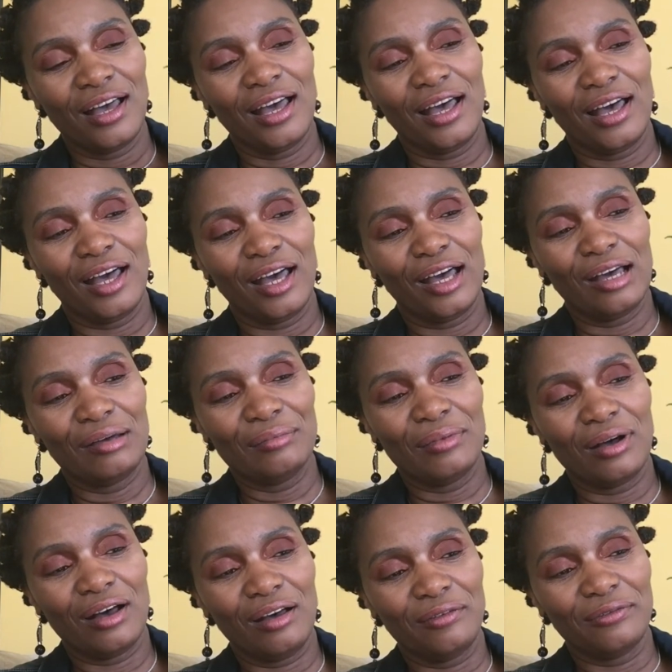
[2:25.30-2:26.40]

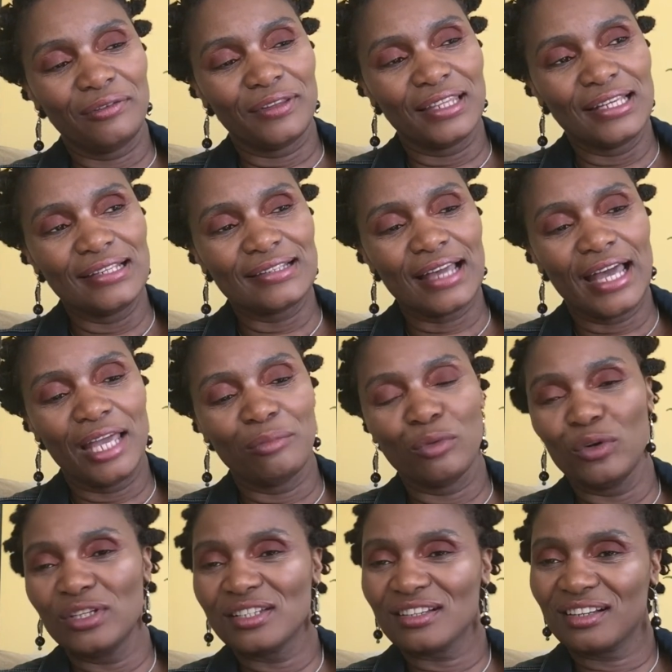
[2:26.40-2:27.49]
of this, I am
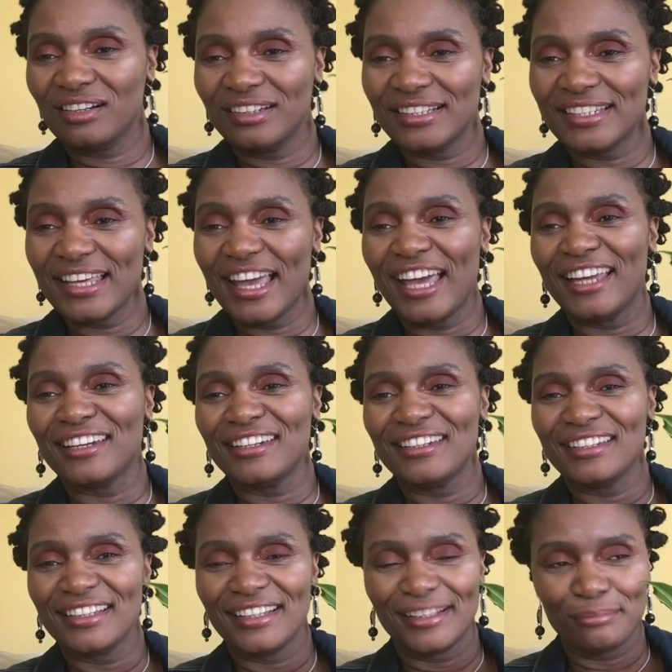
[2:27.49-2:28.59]
going to cut and
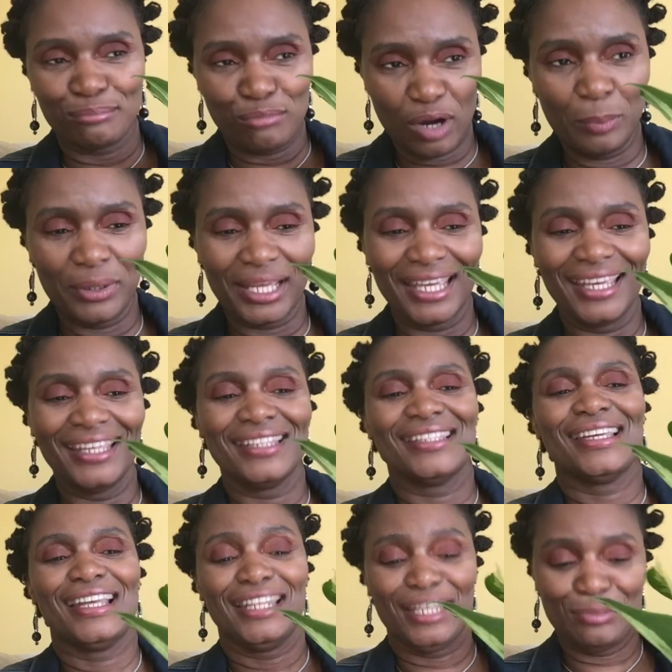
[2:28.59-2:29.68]
propagate
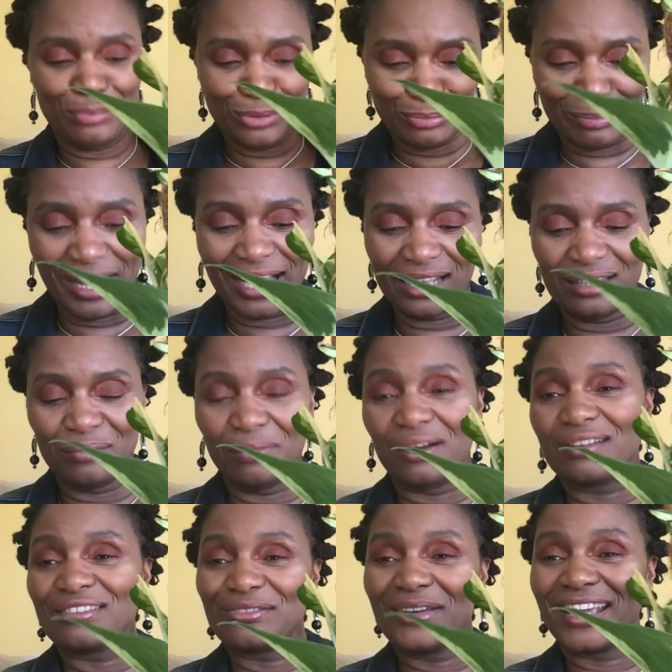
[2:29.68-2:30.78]
and then put back in the pot
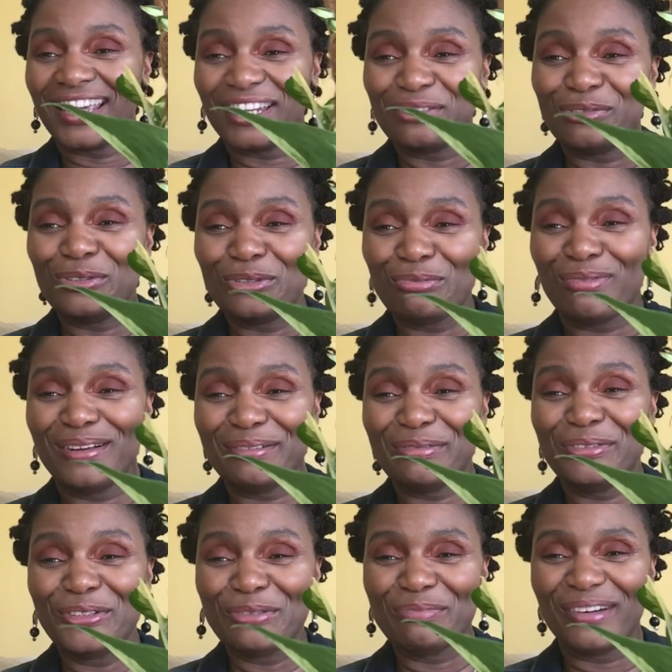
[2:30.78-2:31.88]
so I get a
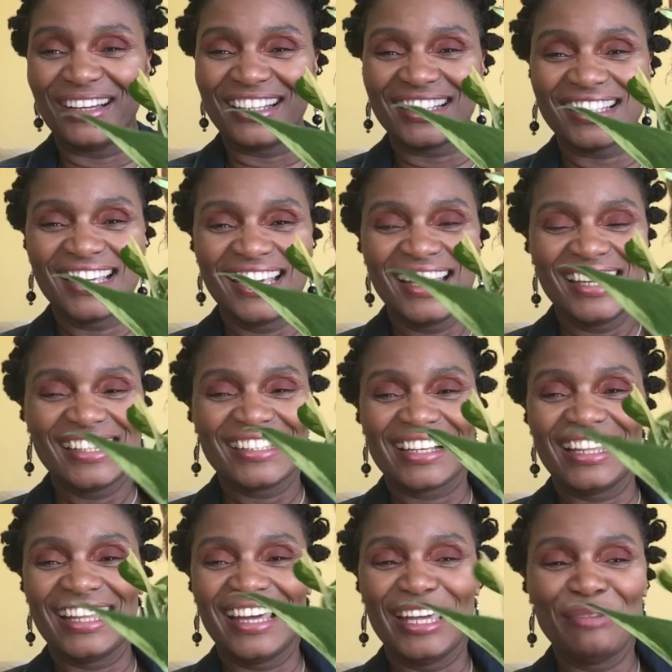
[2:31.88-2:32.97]
full pot to
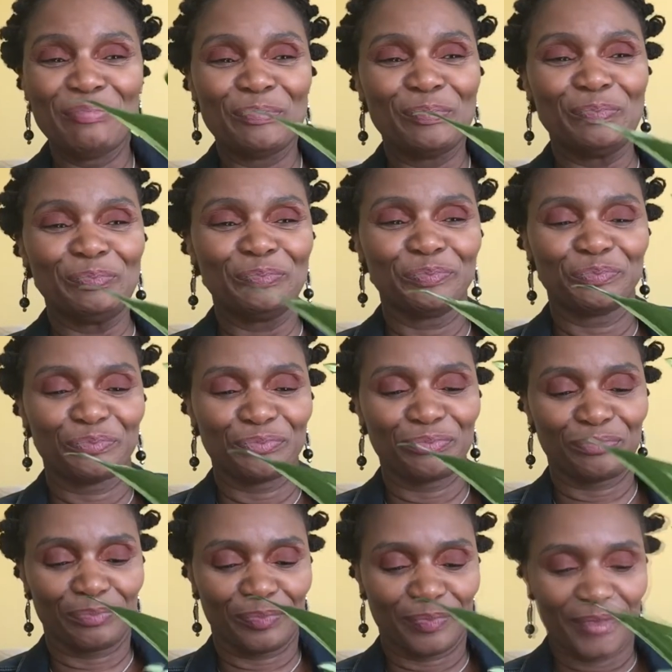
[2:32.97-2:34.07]
climb.
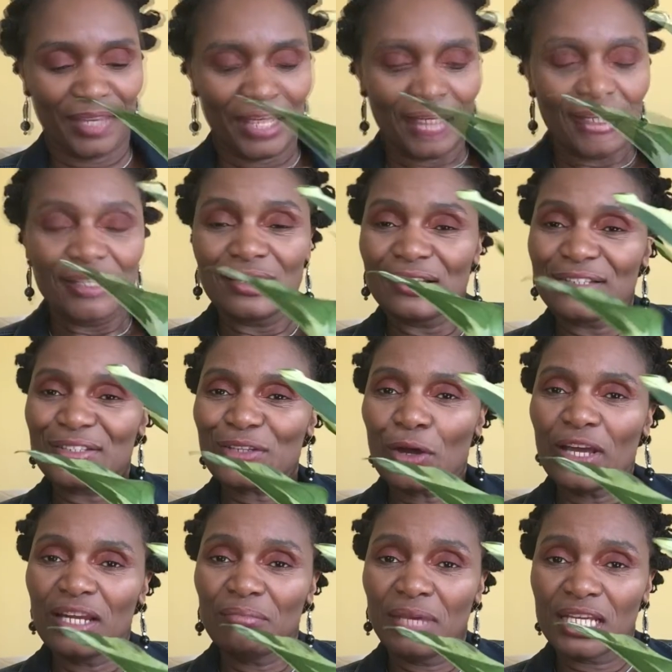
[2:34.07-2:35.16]

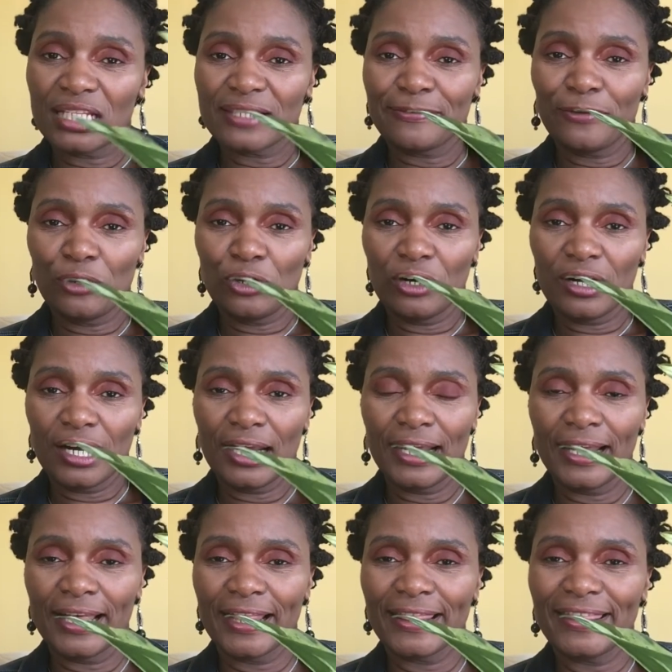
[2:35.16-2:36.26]
Soil mix for
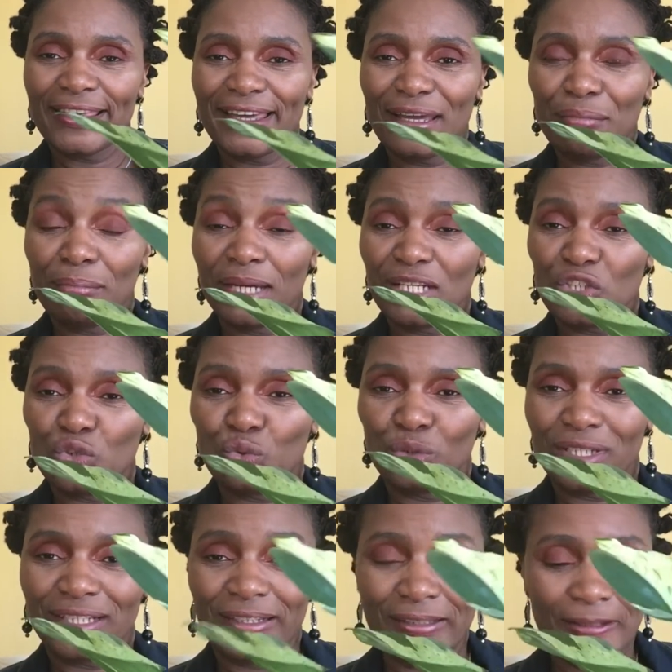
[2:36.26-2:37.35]
the
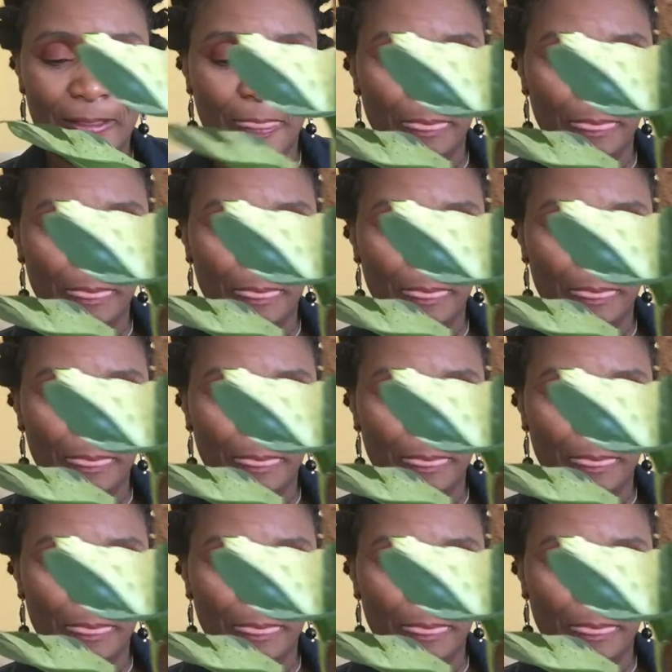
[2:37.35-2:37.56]
manjula